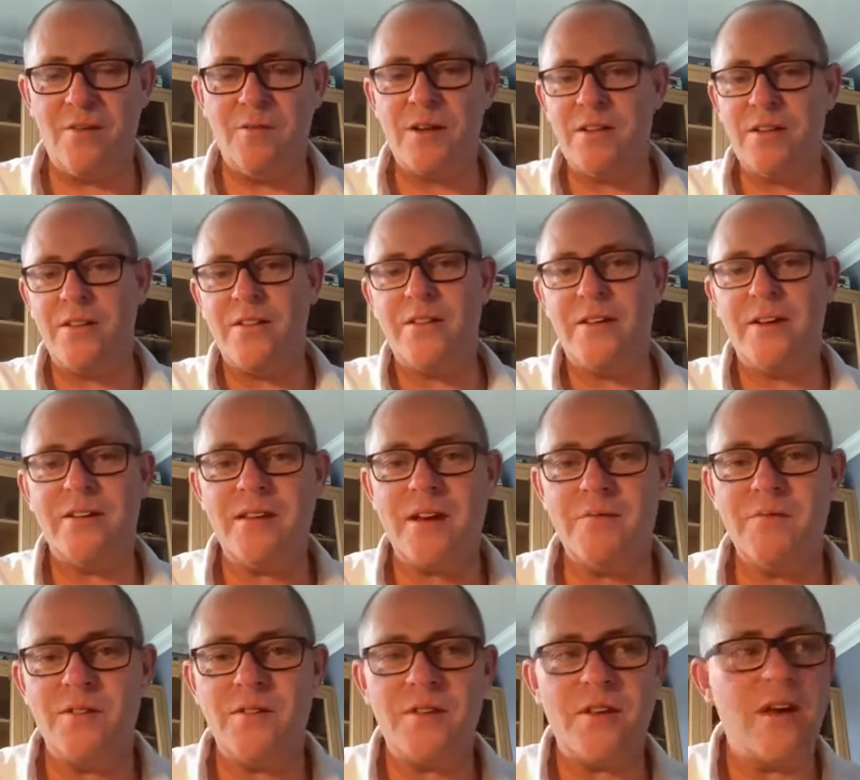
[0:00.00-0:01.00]
One of the things I
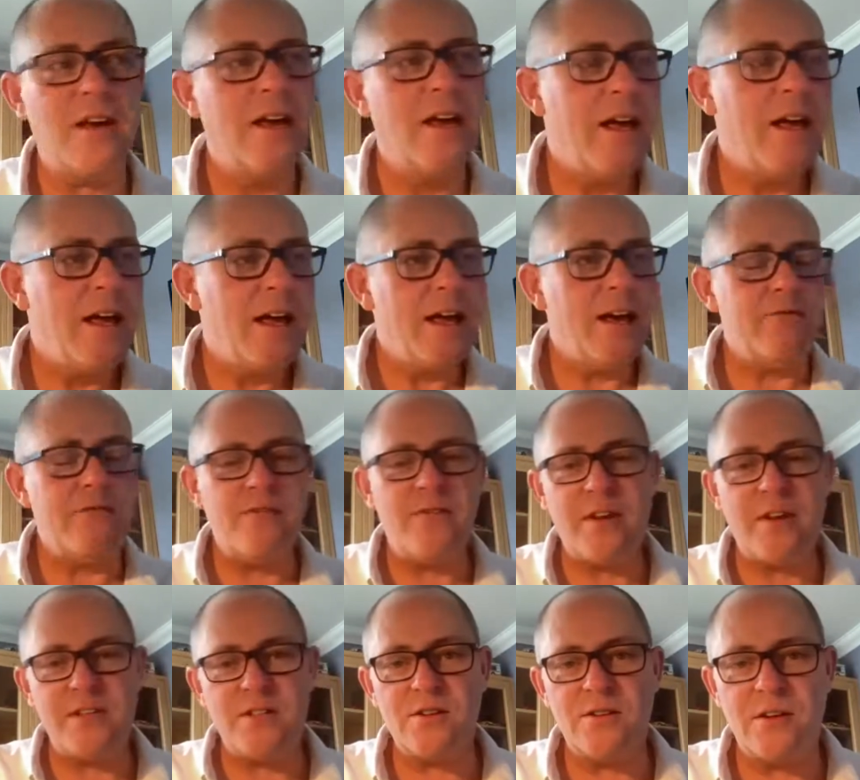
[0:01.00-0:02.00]
was
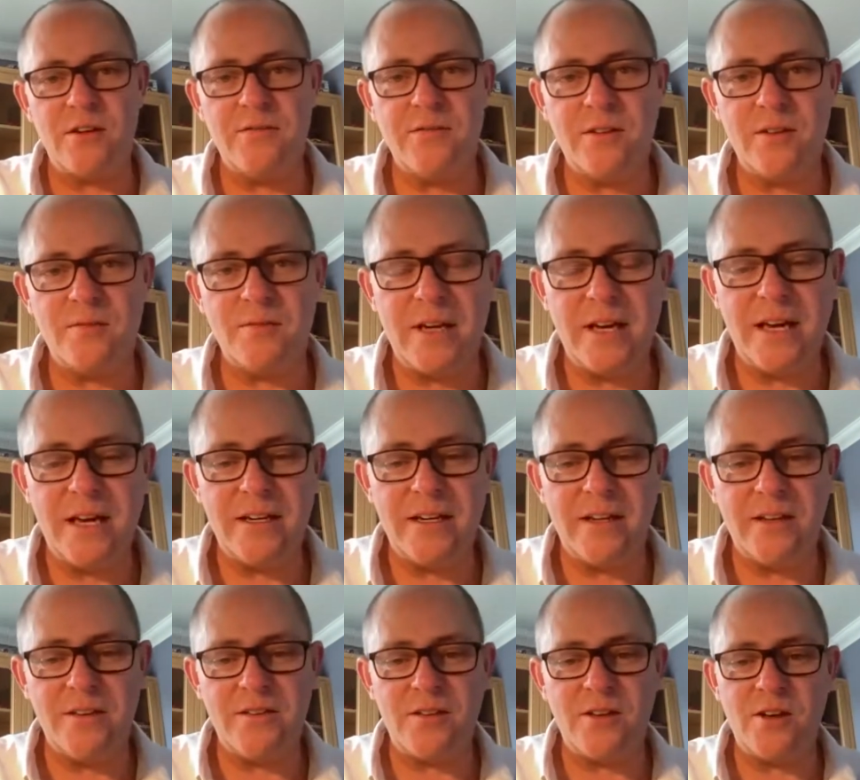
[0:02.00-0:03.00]
reflecting on over this weekend
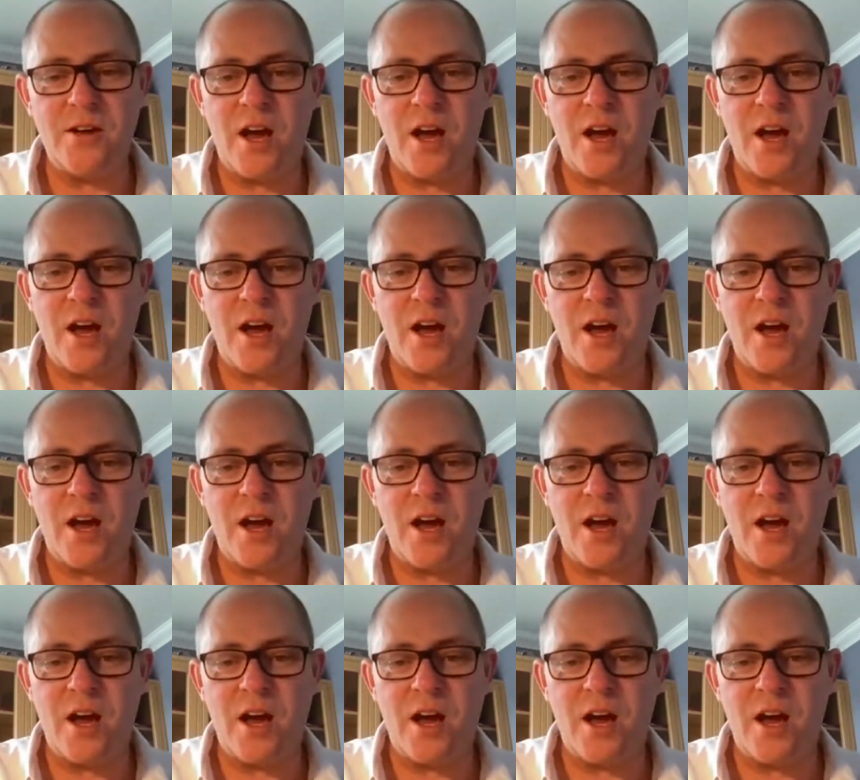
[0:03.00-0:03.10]
is